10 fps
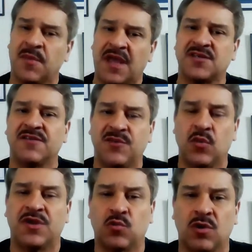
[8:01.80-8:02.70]
Imagine if you
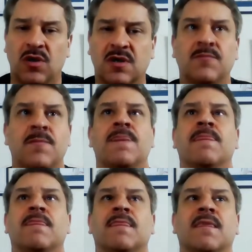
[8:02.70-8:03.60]
went to work
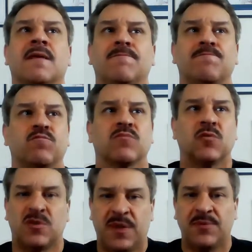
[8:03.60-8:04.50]
with